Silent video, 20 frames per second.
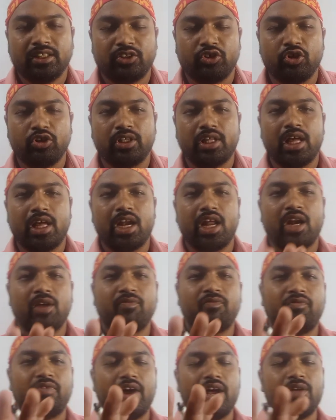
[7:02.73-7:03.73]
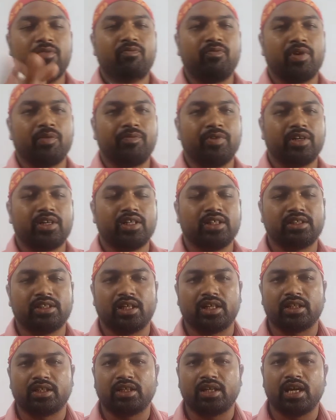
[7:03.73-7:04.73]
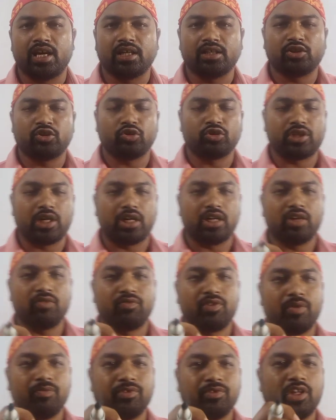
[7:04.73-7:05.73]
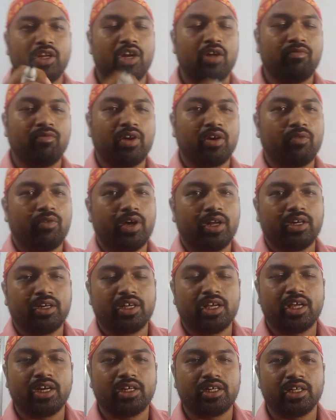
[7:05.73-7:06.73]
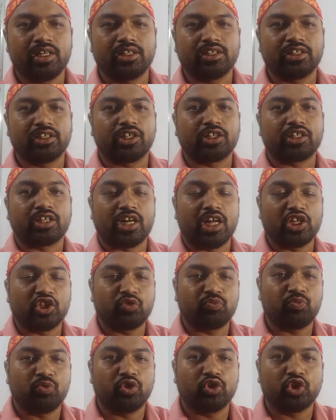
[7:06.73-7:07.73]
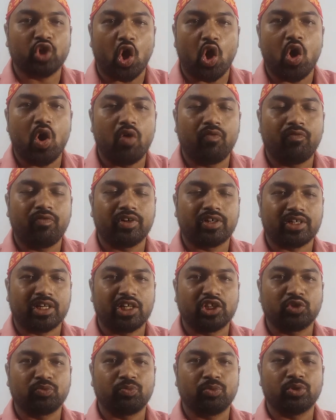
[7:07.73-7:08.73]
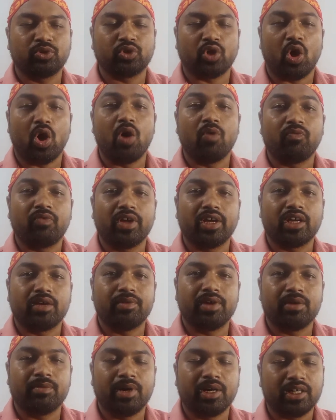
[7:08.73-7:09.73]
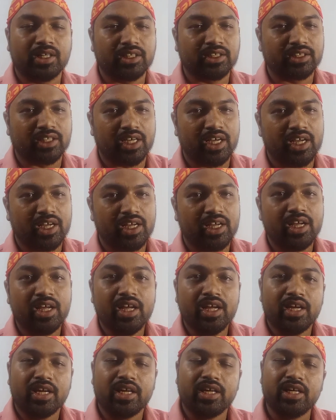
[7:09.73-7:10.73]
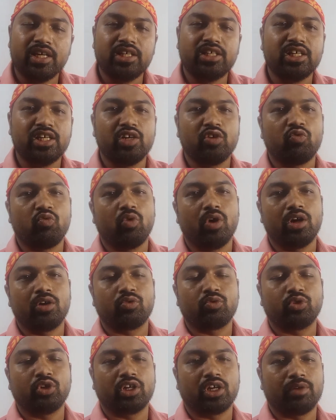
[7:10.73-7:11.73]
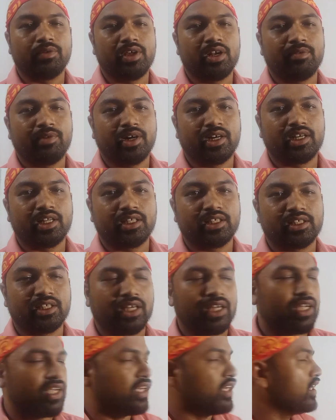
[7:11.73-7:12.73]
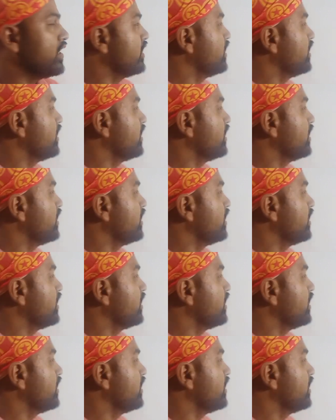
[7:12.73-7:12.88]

So there are 5 properties are there. So starting from the number 1, here it is the transpose of a given matrix A is equal to the given matrix A.